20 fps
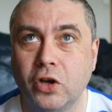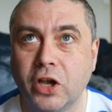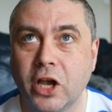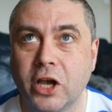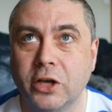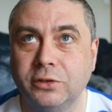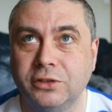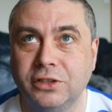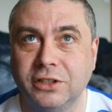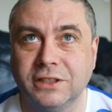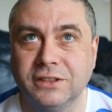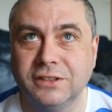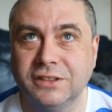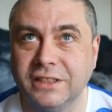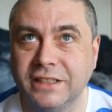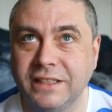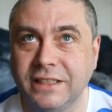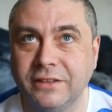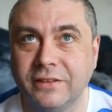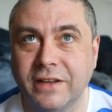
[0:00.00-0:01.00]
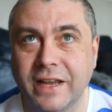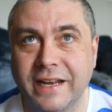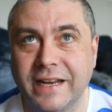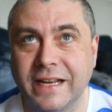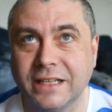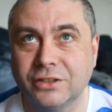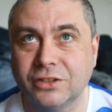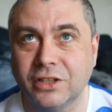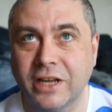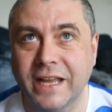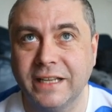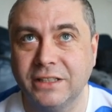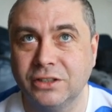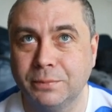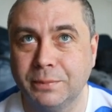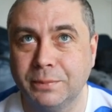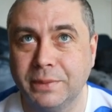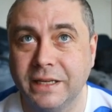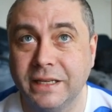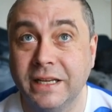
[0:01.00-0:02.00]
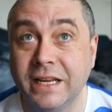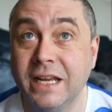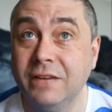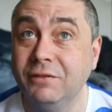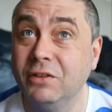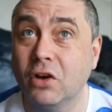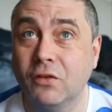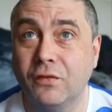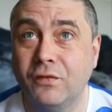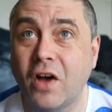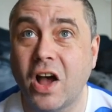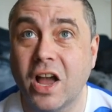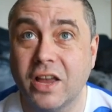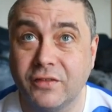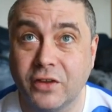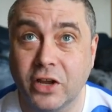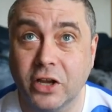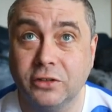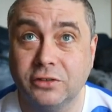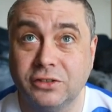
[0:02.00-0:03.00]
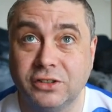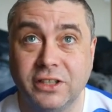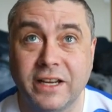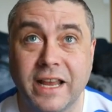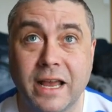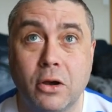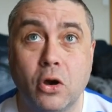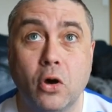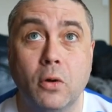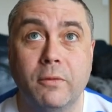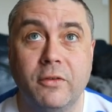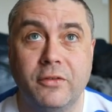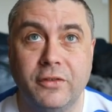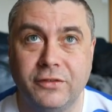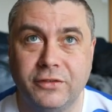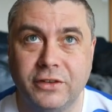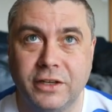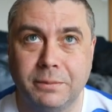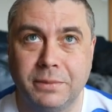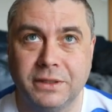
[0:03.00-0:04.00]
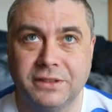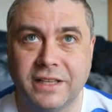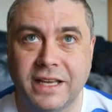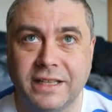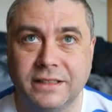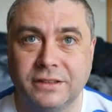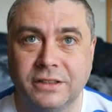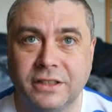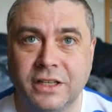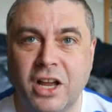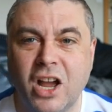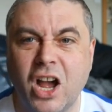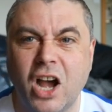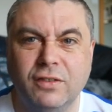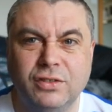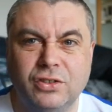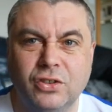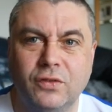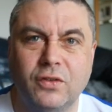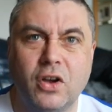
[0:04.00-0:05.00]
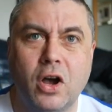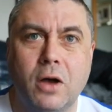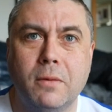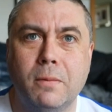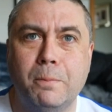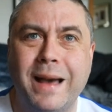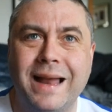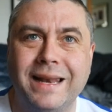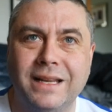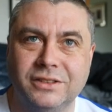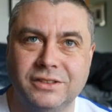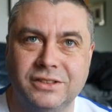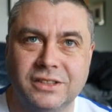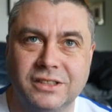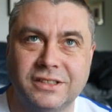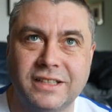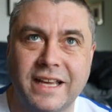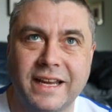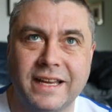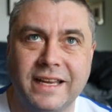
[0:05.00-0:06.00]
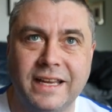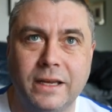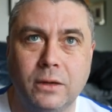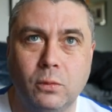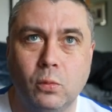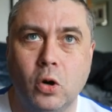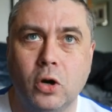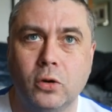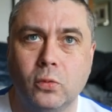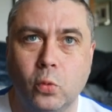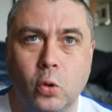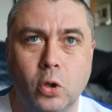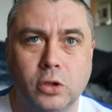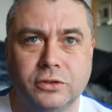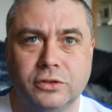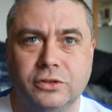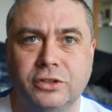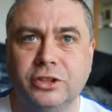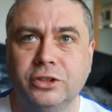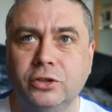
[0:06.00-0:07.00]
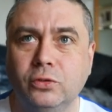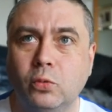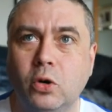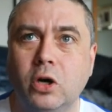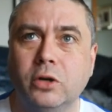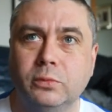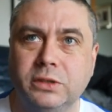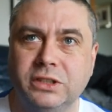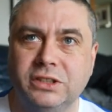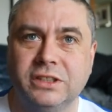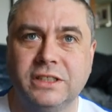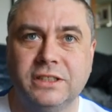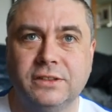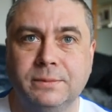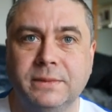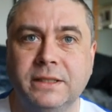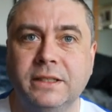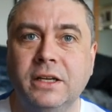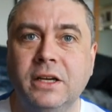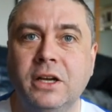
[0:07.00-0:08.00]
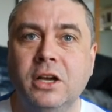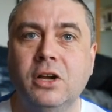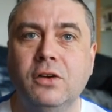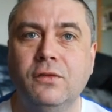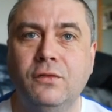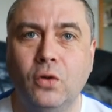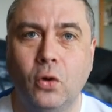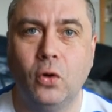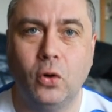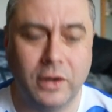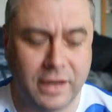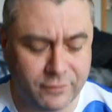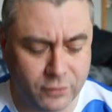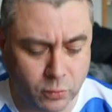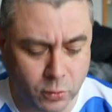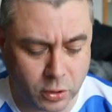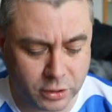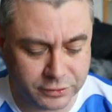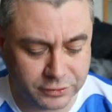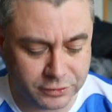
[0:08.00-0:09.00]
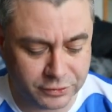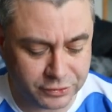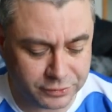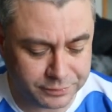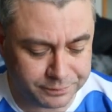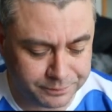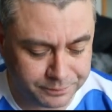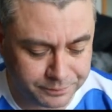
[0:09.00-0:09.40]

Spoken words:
ghost, you can see you get an extra HP. If you've got 5 ghosts, you get up 50%. I've sort of got a balanced attack here, 1, 1, 2, 1, which gives me 4 level 1s.